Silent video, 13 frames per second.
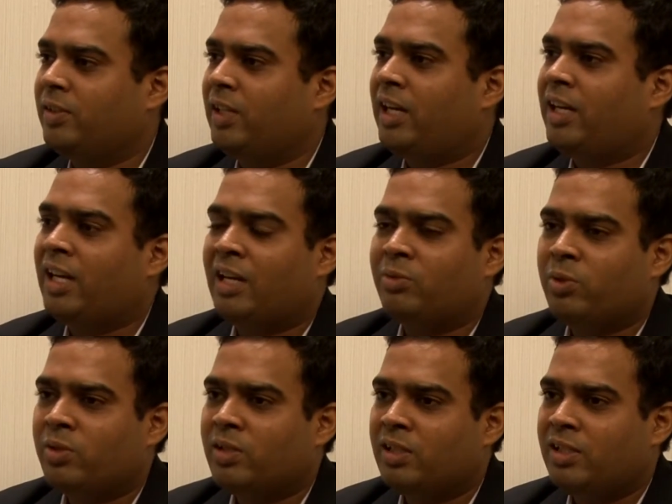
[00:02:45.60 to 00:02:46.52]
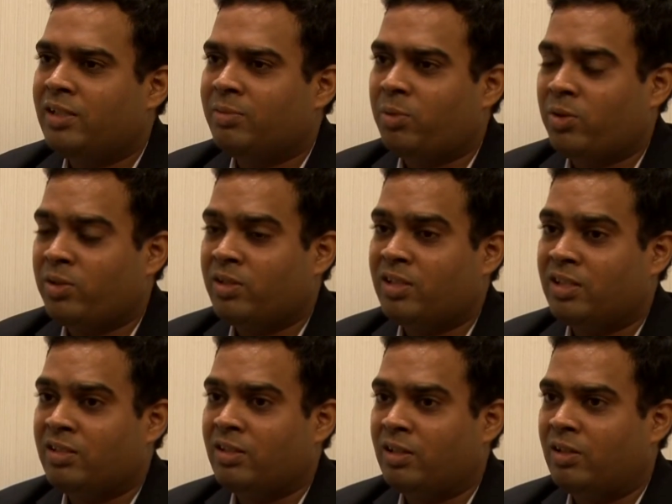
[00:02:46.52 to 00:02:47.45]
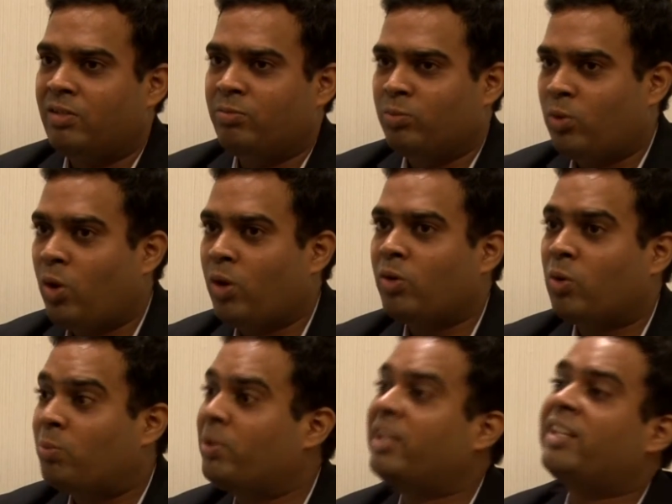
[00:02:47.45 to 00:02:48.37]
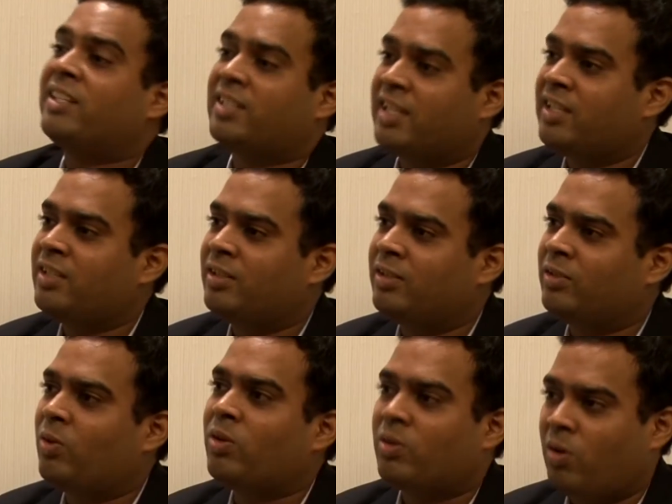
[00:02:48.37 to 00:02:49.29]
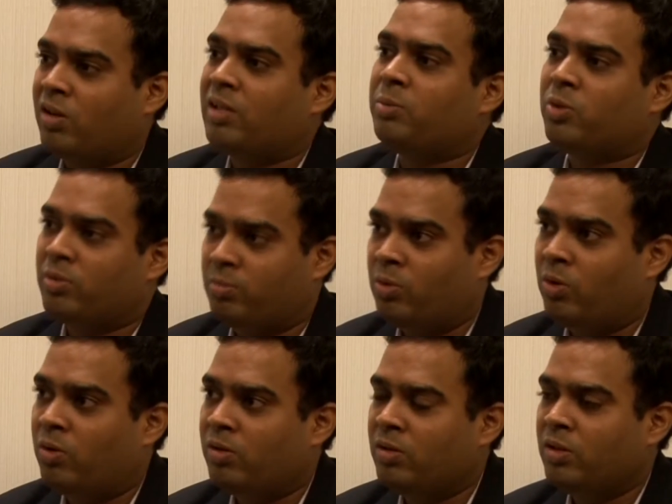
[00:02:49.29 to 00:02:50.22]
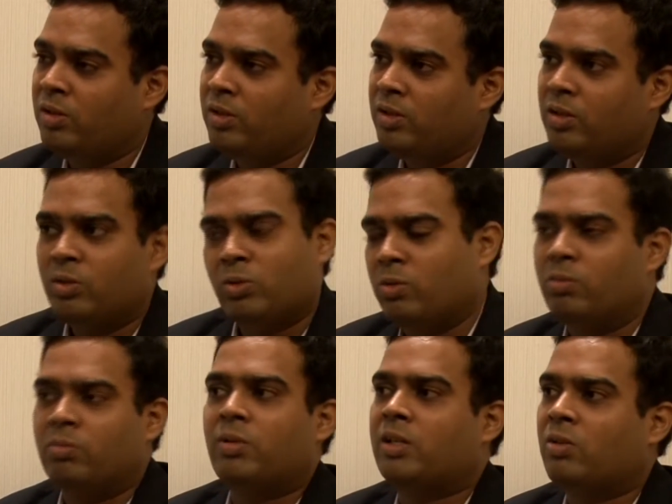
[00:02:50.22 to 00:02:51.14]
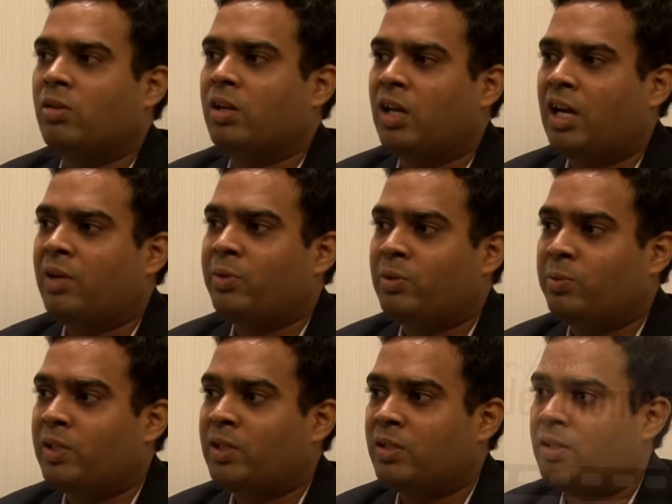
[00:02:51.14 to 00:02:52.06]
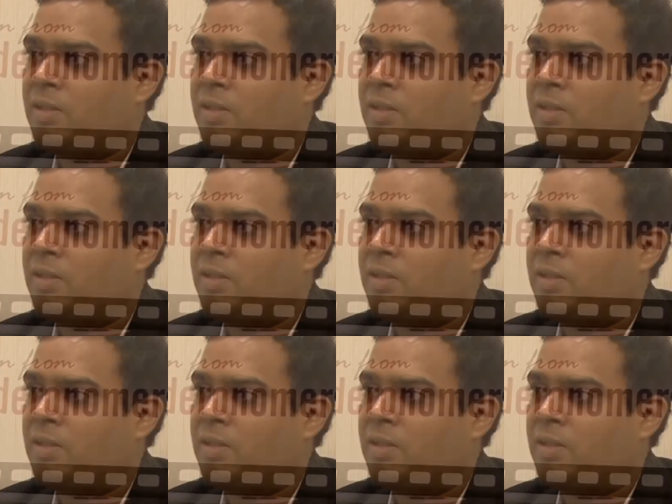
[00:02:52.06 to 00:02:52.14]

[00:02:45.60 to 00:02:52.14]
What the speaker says: And unfortunately, the process is not openly discussed, not talked about more. So that's all how it works.